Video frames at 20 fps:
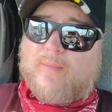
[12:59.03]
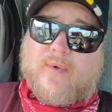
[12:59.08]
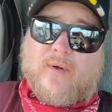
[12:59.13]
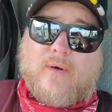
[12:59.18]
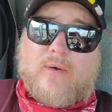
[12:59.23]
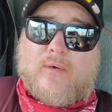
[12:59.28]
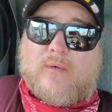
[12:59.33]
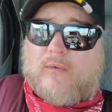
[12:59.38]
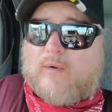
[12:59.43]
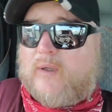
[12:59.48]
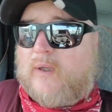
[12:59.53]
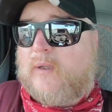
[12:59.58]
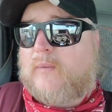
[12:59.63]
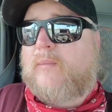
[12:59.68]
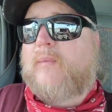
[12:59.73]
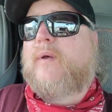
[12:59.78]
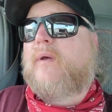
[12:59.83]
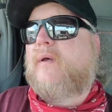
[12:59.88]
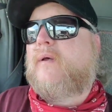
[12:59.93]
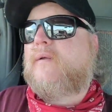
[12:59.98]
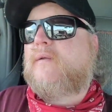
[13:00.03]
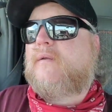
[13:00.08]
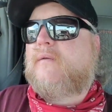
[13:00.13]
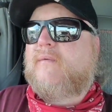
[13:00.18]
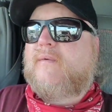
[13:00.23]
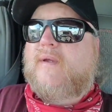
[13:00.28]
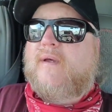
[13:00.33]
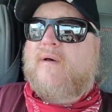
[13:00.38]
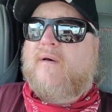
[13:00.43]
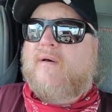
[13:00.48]
up the whole week, man.
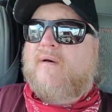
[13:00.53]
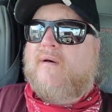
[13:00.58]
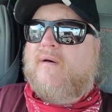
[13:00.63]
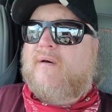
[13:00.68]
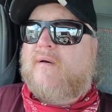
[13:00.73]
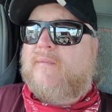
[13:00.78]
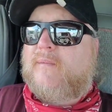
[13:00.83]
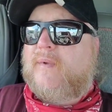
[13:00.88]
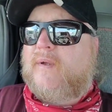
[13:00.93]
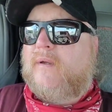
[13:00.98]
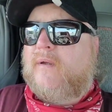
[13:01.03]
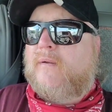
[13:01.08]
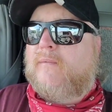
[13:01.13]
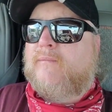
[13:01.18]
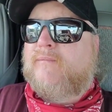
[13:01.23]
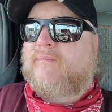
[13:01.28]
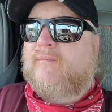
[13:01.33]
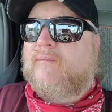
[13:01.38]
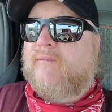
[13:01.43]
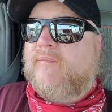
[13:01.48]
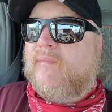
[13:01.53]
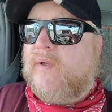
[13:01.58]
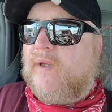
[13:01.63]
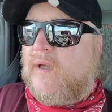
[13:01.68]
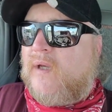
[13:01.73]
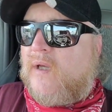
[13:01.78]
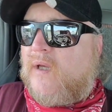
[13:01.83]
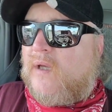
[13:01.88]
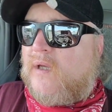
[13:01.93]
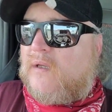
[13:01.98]
Oh man.
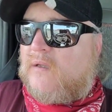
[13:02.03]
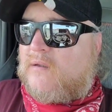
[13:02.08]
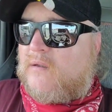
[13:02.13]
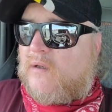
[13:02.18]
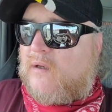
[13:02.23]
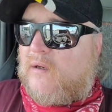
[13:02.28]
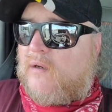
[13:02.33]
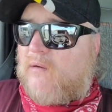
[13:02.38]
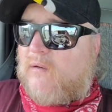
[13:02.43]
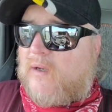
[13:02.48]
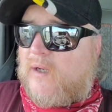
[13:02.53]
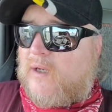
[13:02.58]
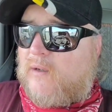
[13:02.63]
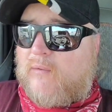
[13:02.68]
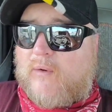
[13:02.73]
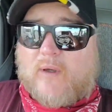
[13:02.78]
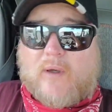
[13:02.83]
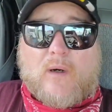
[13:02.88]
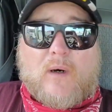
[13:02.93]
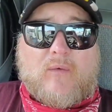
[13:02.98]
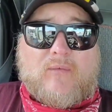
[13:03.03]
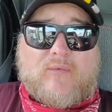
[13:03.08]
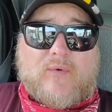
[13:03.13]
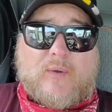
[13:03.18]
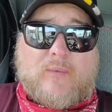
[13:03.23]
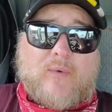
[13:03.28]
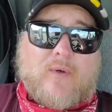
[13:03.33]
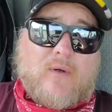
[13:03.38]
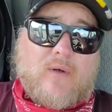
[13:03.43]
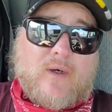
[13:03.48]
So anyway,
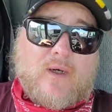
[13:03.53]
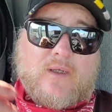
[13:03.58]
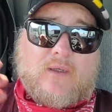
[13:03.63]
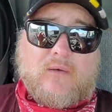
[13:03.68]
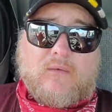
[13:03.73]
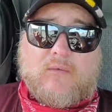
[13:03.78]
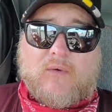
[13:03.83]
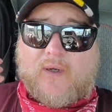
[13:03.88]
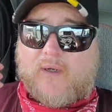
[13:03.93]
hopefully we don't have to